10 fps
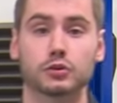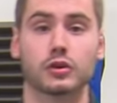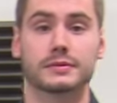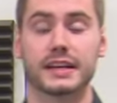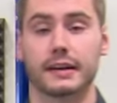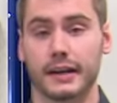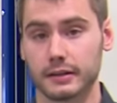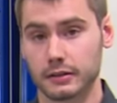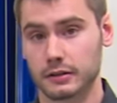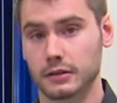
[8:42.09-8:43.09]
trims at
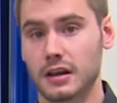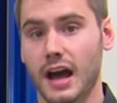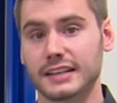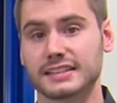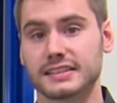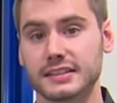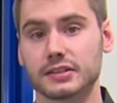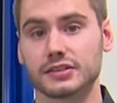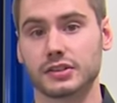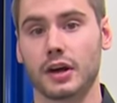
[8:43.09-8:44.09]
idle, I still
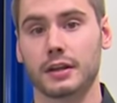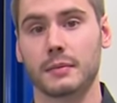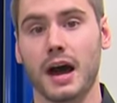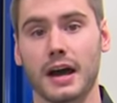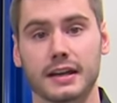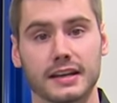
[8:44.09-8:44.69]
saw them high.